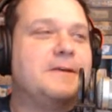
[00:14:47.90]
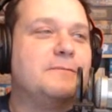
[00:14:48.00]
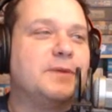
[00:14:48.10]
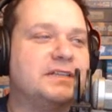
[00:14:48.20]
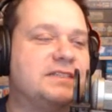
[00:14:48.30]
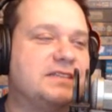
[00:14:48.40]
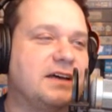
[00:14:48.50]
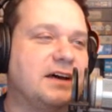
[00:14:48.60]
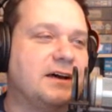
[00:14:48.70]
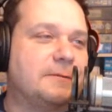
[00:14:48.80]
But
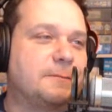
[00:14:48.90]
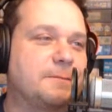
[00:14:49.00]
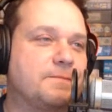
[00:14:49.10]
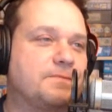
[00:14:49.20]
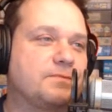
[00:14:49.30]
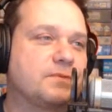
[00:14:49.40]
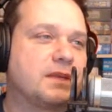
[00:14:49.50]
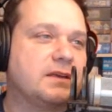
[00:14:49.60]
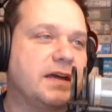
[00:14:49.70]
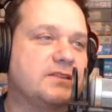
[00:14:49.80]

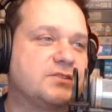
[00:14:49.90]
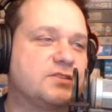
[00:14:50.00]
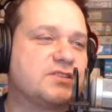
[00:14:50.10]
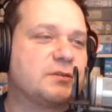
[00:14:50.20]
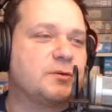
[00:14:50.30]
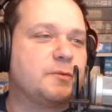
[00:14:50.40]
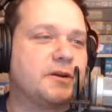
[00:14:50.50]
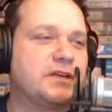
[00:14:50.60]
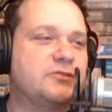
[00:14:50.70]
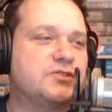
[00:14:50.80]
yeah, so this is going to be
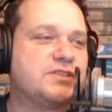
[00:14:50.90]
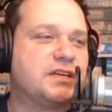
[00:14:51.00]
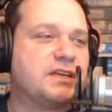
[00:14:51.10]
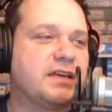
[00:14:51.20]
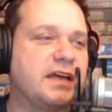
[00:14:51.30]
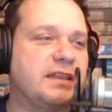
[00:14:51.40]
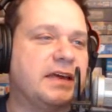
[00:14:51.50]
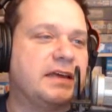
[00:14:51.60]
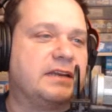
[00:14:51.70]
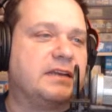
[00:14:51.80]
pretty interesting. And
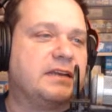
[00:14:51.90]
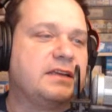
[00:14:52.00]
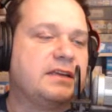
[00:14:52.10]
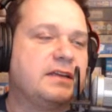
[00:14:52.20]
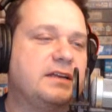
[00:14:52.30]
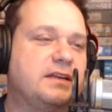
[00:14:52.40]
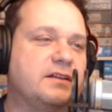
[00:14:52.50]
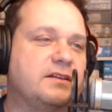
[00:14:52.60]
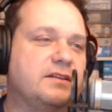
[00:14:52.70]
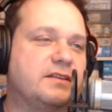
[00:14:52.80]
then
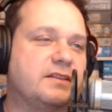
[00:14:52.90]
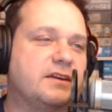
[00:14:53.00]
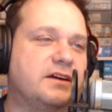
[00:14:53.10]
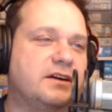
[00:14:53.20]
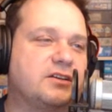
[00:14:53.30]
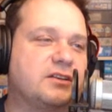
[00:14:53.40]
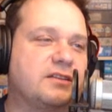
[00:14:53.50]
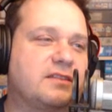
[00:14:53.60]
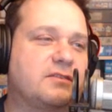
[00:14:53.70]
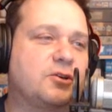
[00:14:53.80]
the
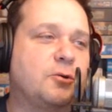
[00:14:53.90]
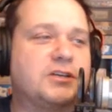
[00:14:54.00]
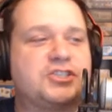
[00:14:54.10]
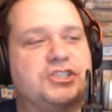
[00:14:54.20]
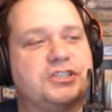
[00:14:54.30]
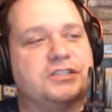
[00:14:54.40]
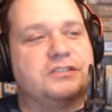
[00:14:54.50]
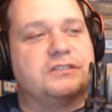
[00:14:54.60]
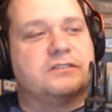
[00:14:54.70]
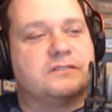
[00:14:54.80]

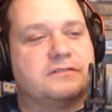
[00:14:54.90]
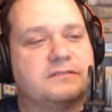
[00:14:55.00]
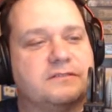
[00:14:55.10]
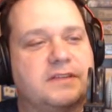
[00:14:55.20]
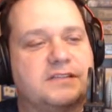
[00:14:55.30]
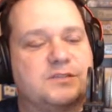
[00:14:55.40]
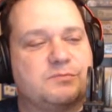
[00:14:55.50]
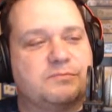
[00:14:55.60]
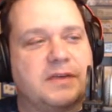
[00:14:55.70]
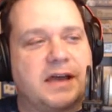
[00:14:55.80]
question that's
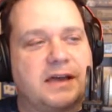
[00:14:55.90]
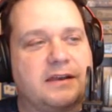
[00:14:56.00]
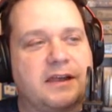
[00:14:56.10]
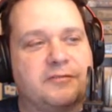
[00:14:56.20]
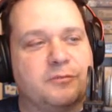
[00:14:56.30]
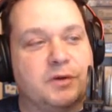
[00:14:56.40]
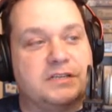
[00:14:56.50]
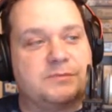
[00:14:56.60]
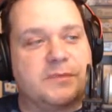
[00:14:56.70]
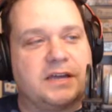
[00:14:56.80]
on
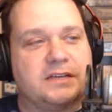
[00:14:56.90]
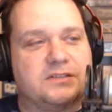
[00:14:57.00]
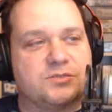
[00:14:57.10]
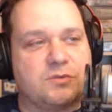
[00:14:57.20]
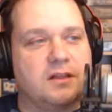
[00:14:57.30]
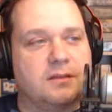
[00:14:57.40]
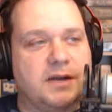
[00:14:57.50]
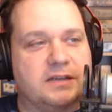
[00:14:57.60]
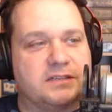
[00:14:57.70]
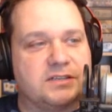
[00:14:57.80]
everybody's mind as well
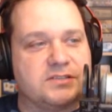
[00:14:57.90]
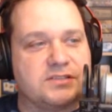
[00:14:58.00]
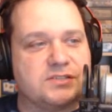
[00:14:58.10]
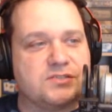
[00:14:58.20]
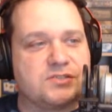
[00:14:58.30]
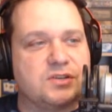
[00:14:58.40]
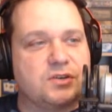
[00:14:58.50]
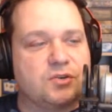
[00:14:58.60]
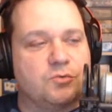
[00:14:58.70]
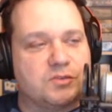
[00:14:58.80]
about this is
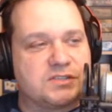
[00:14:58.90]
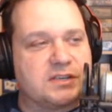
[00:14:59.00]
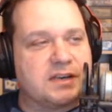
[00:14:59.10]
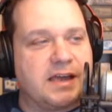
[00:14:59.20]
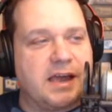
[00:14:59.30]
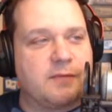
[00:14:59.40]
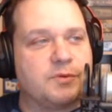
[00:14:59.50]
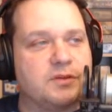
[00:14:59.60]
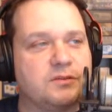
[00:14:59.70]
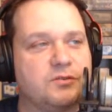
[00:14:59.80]
what's going to
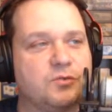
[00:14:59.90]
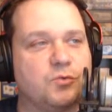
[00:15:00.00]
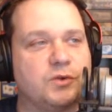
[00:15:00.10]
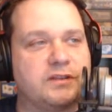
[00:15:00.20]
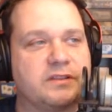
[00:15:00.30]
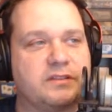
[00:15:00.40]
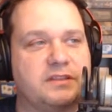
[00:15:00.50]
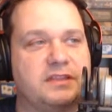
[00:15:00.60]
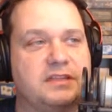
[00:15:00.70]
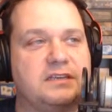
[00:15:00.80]
happen with
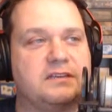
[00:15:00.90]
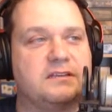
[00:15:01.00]
the